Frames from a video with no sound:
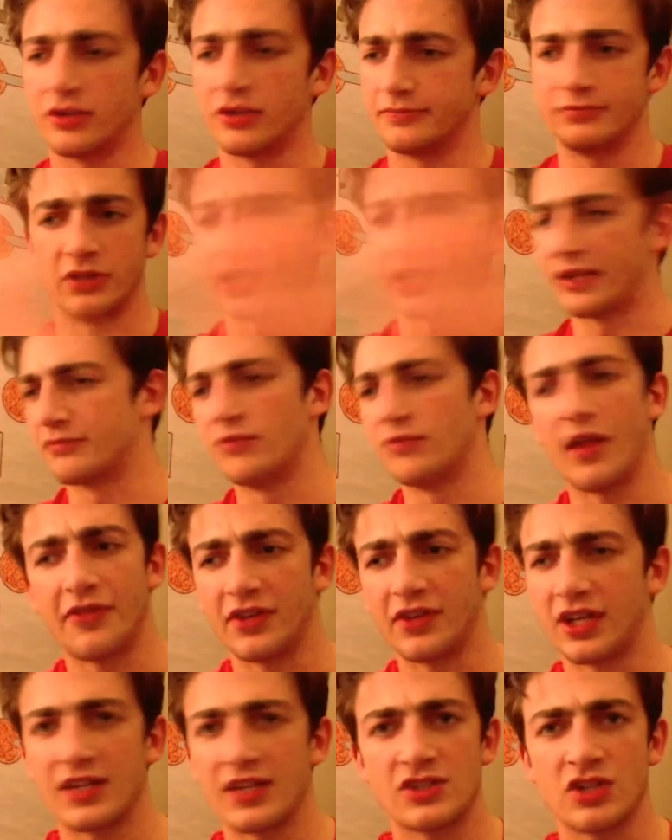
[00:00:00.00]
nothing
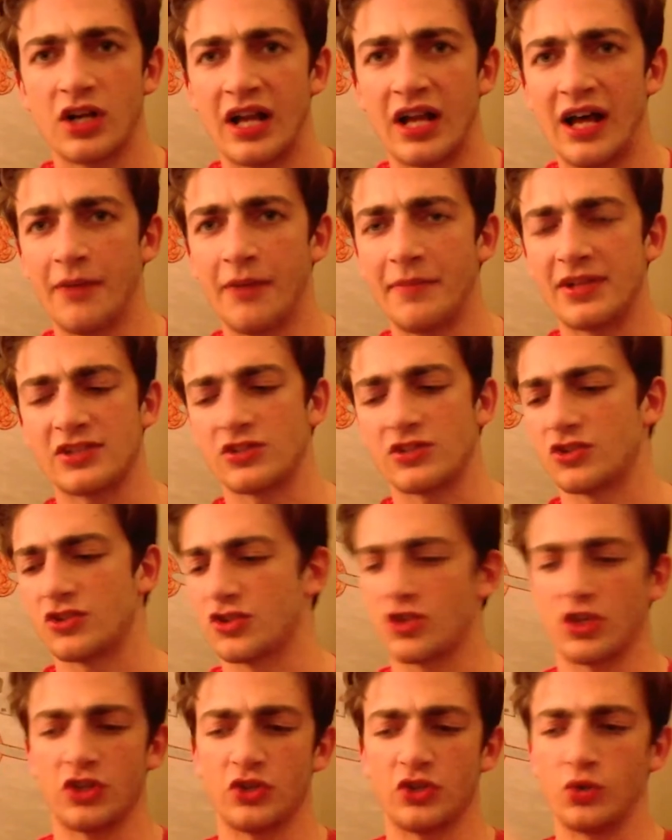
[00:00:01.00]
gets cut out. I'm basically just going
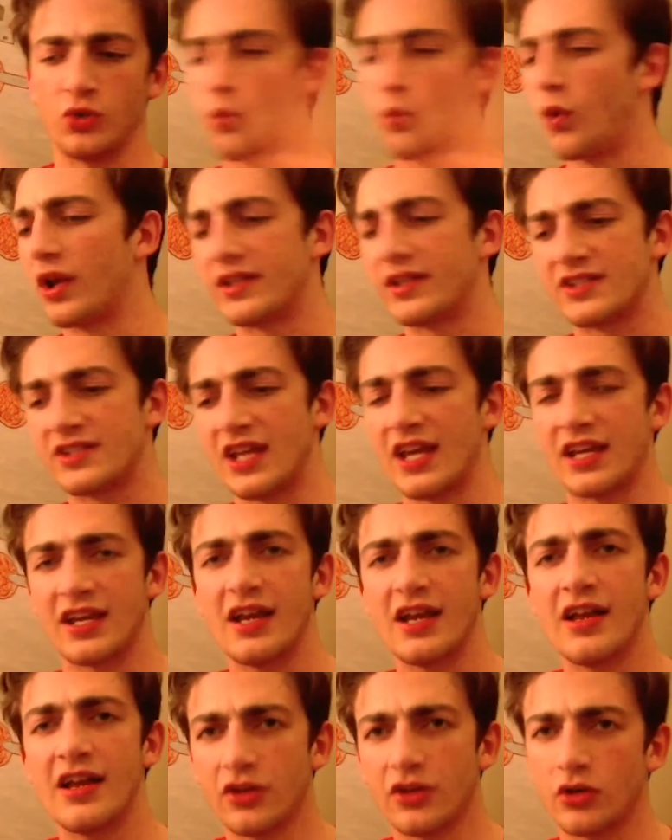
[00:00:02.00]
to do one take.
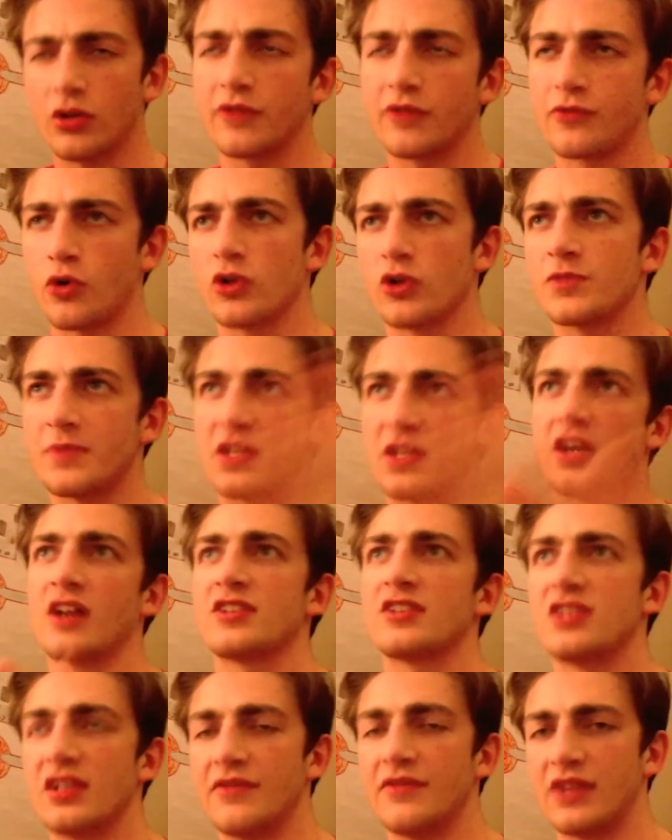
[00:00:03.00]
There will, of course, be cuts
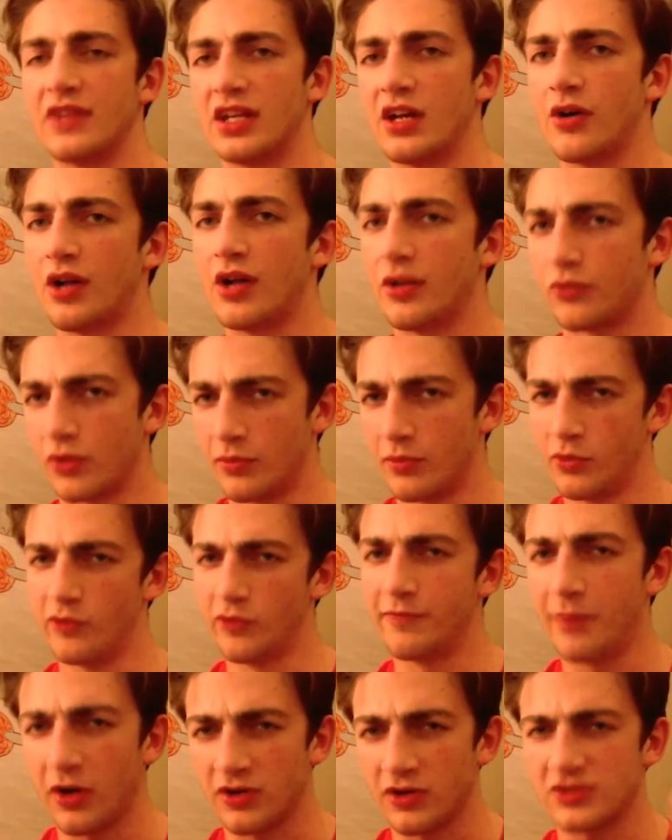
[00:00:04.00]
in the video. I'll remove
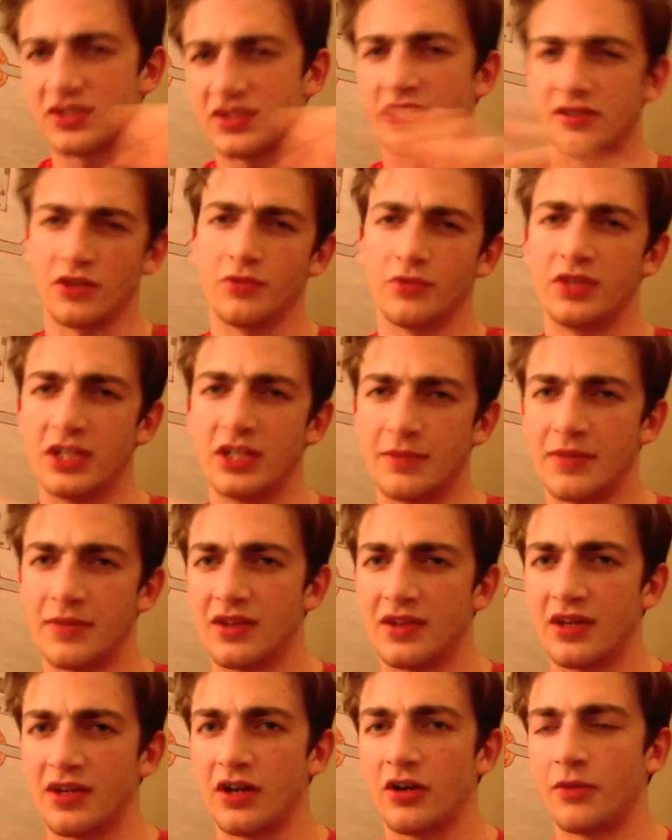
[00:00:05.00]
parts that don't need to be
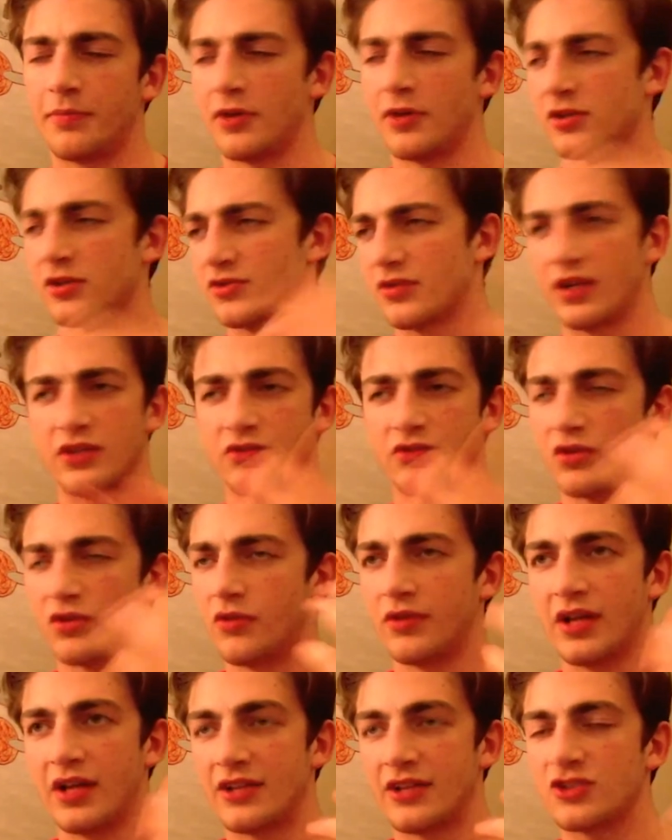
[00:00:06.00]
there, or parts where I droned
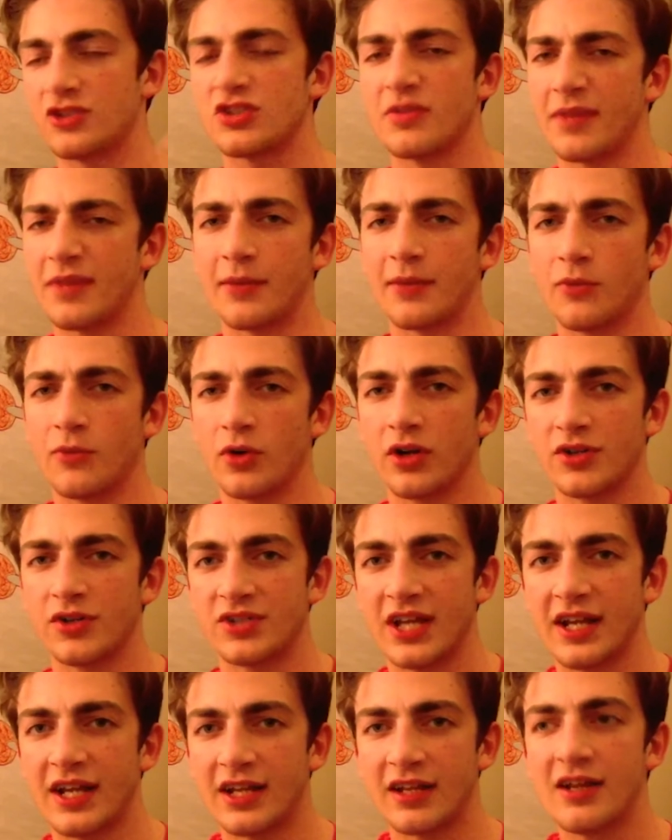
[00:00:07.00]
on, just to make it more
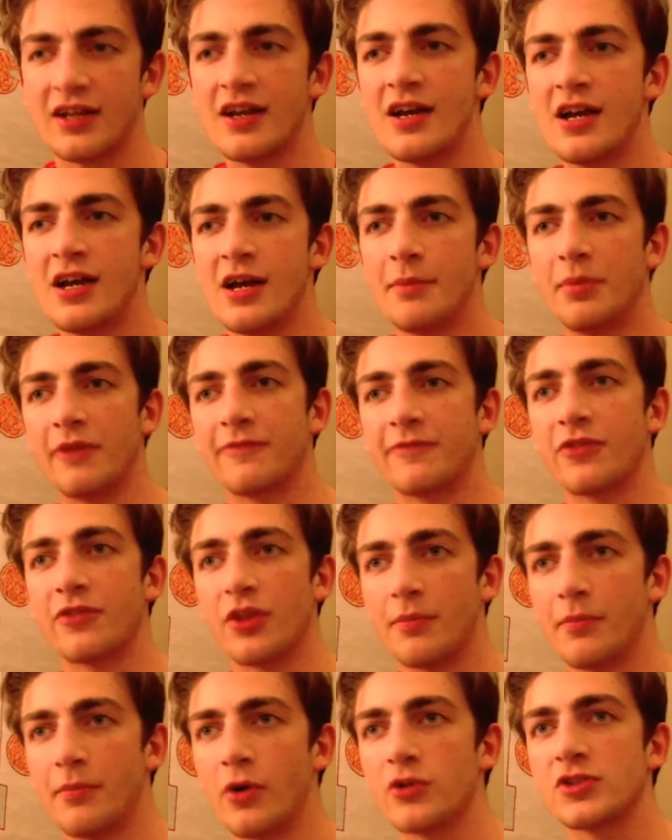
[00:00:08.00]
entertaining. But for the
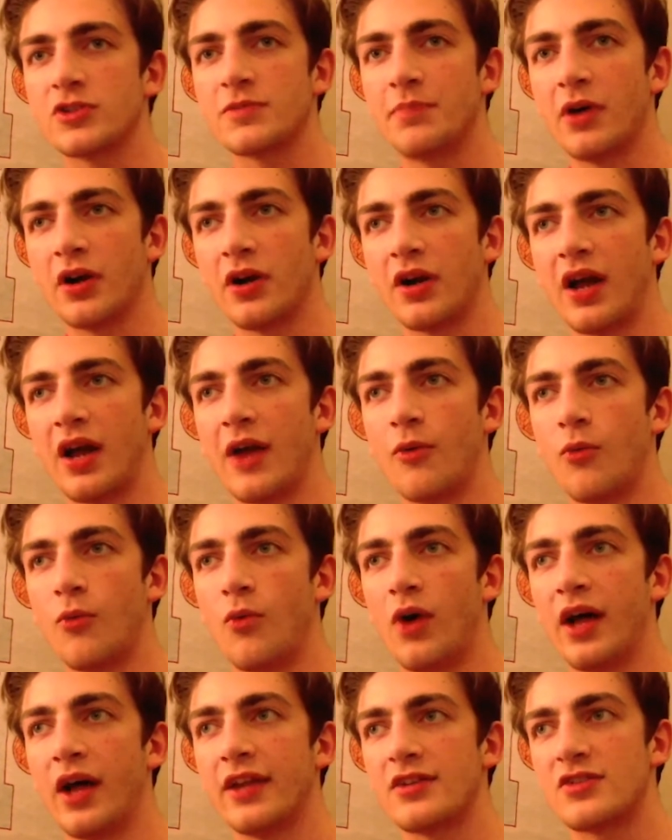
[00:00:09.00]
most part, I
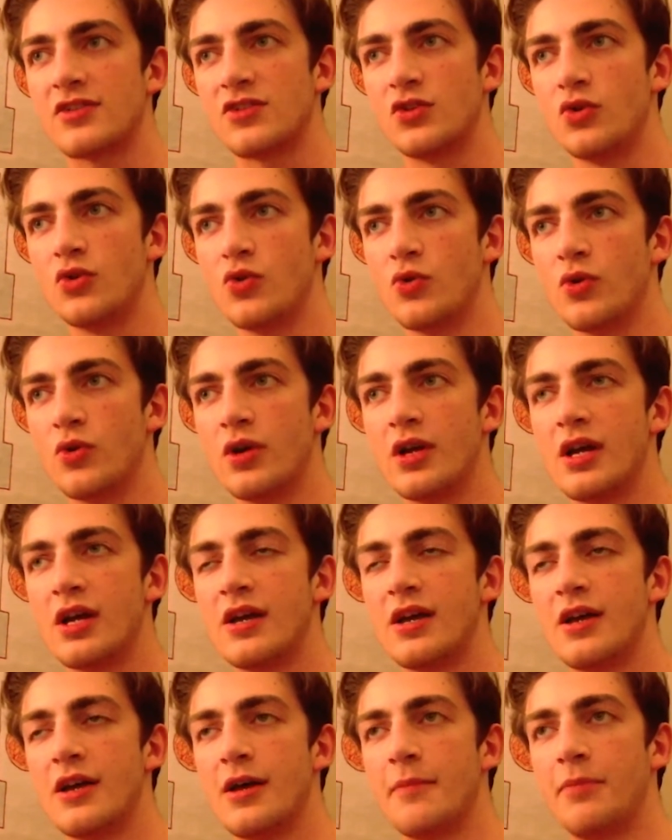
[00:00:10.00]
want to
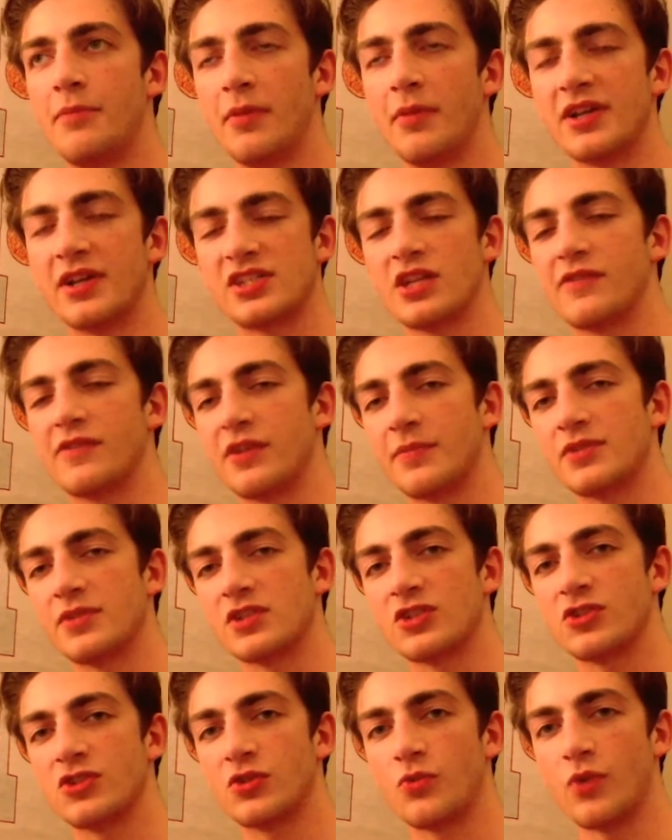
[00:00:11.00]
put myself in a
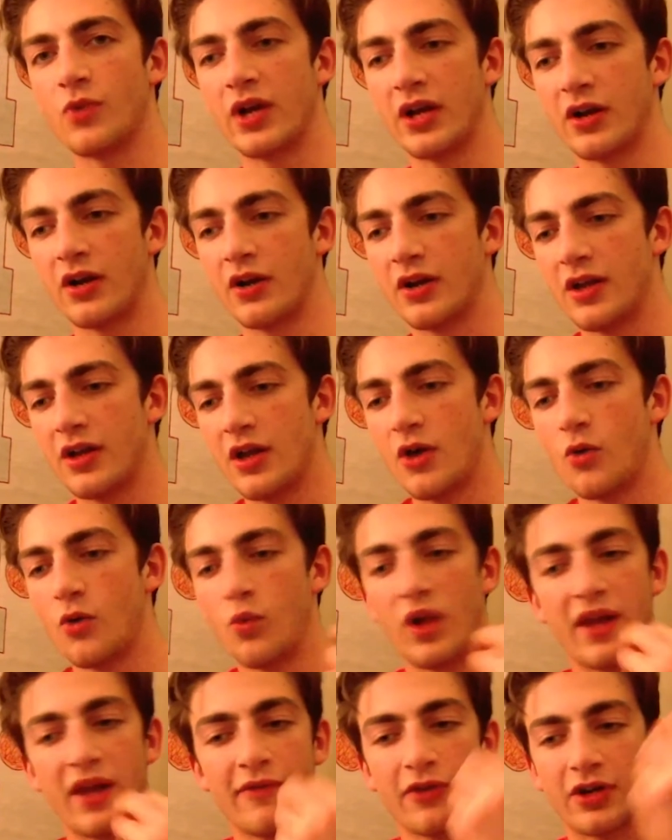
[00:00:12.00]
position where
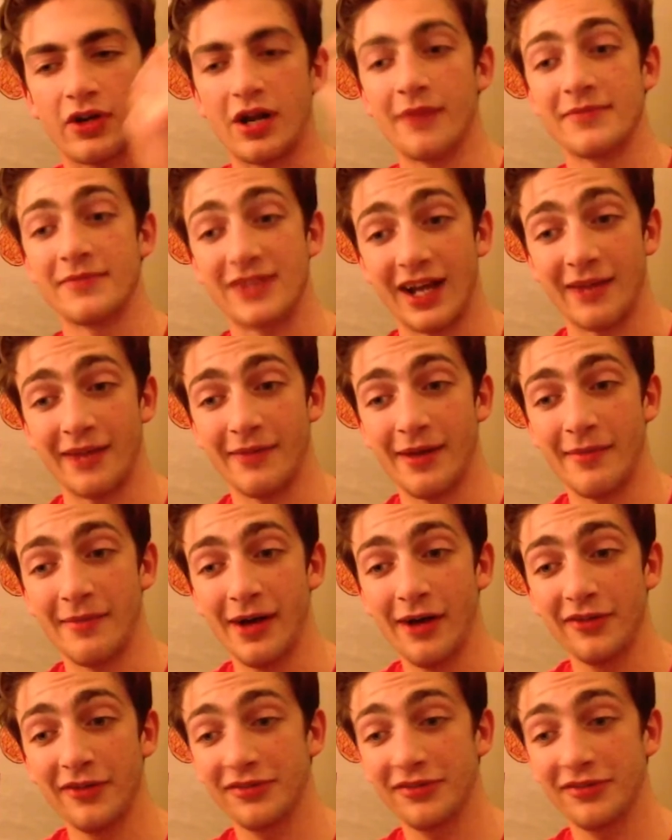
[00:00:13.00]
whatever comes out of my mouth,